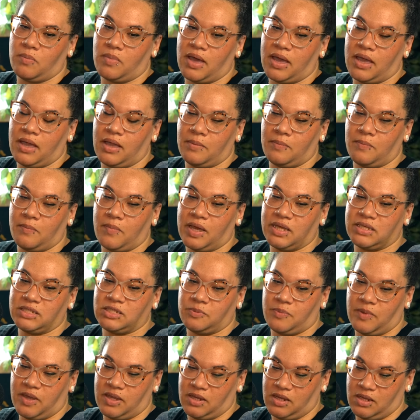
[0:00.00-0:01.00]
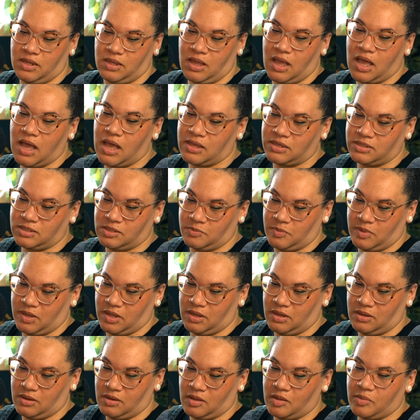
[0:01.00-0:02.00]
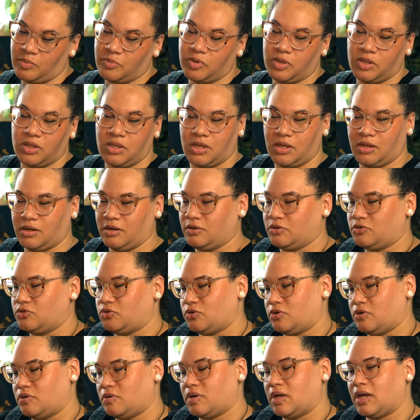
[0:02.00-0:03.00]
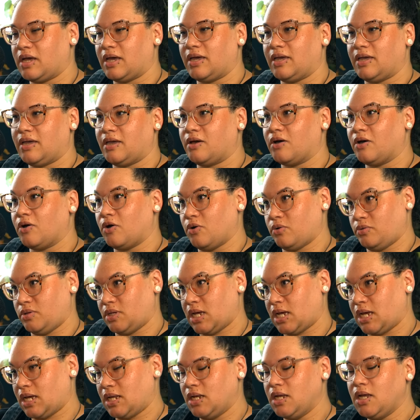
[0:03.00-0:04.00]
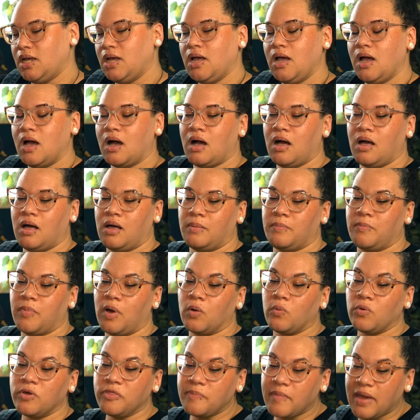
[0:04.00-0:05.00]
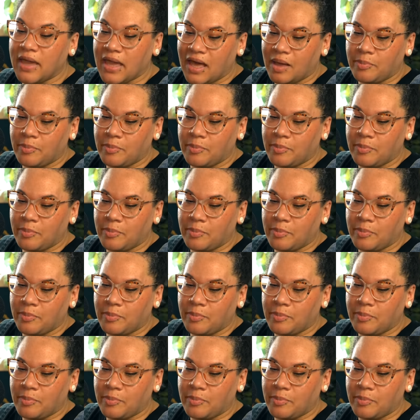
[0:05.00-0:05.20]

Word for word: my, my spending has been completely out of control. I own that. Um, but with my